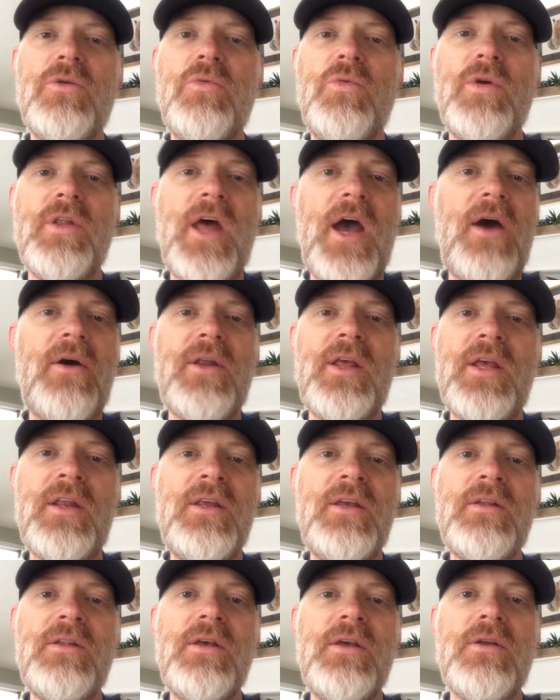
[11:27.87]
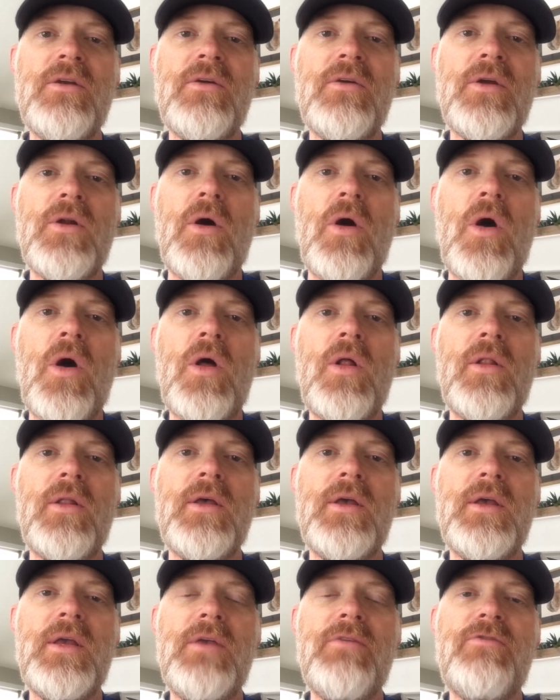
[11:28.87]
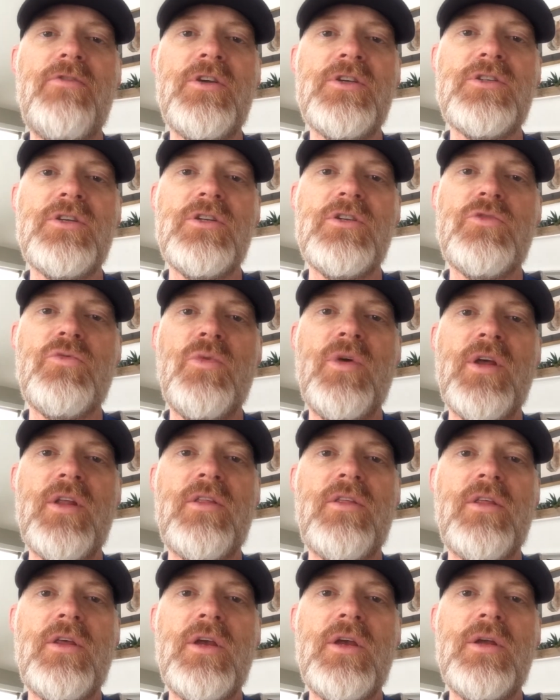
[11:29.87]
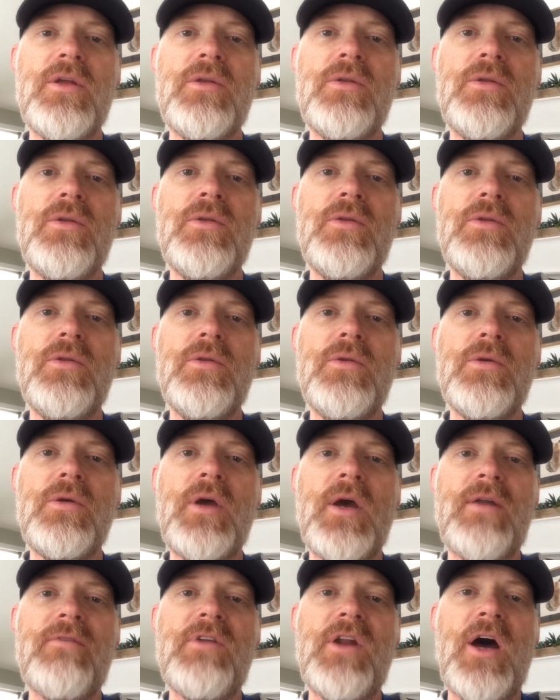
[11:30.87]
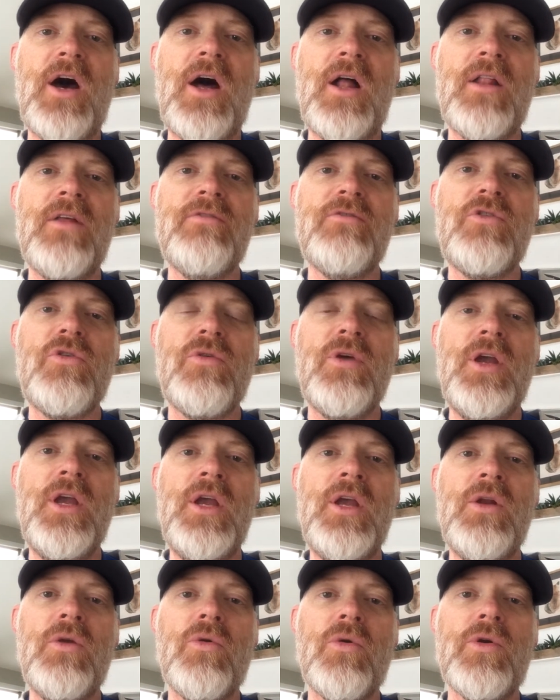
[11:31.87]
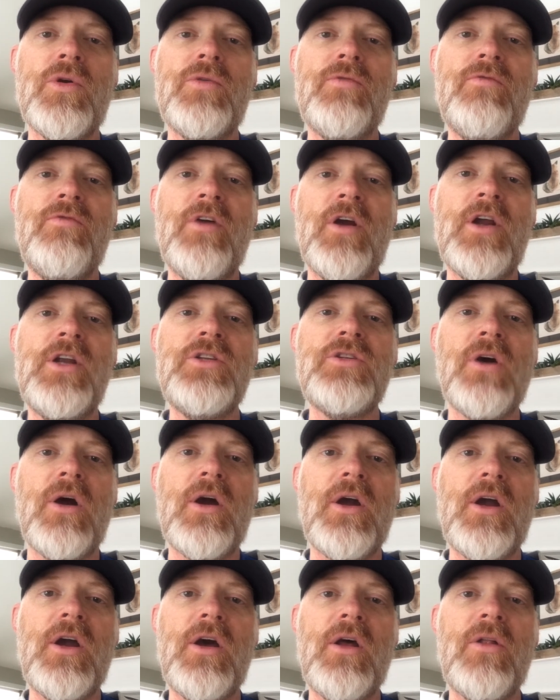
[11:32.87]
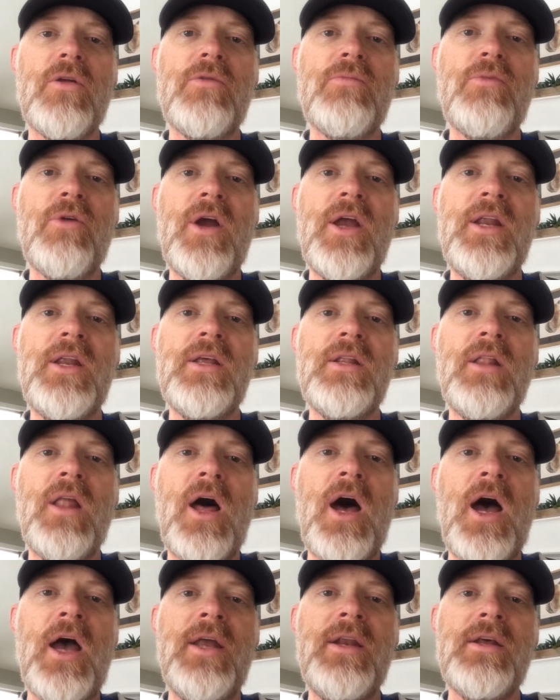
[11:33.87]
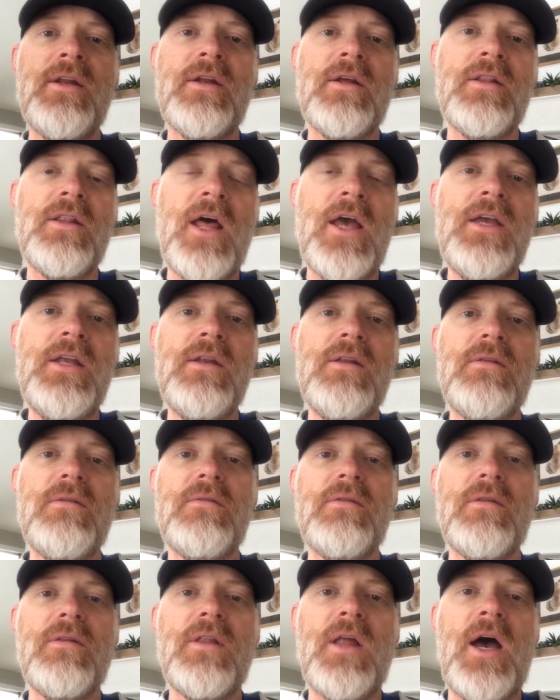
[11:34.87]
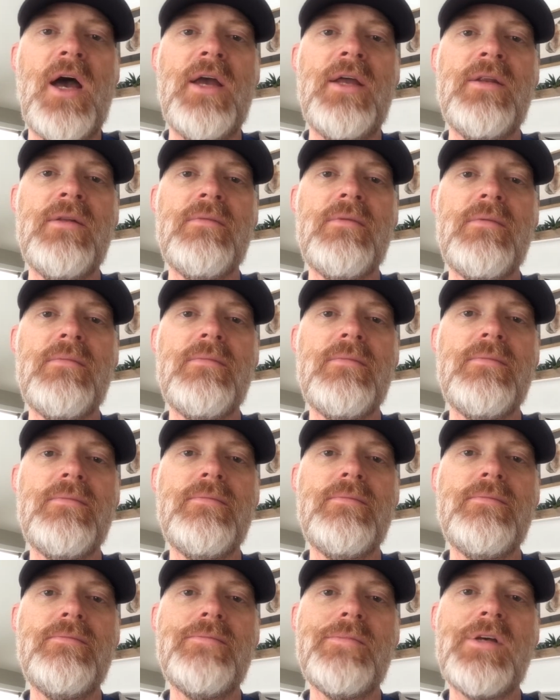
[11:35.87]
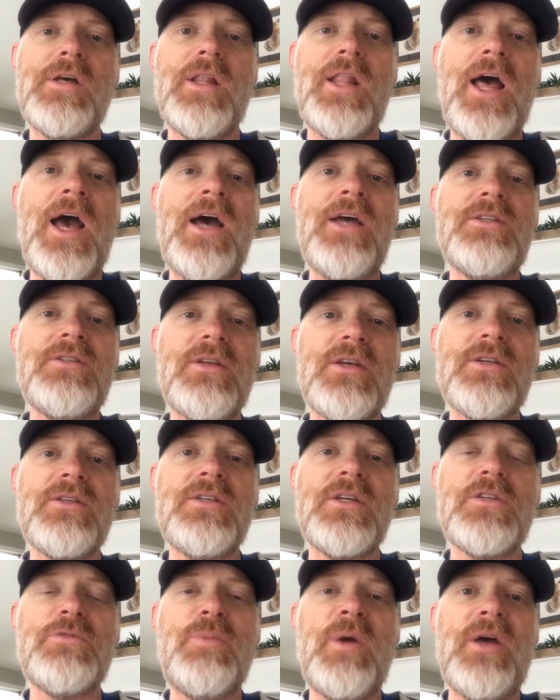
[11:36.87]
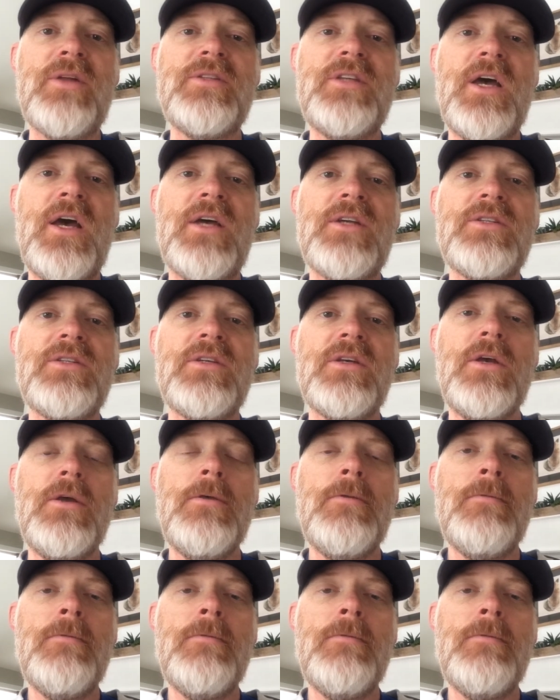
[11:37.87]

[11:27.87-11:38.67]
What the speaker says: without any leader at all. He fishes with a kind of an olive green or very dark colored braided line and a light line class, like 6 pound test.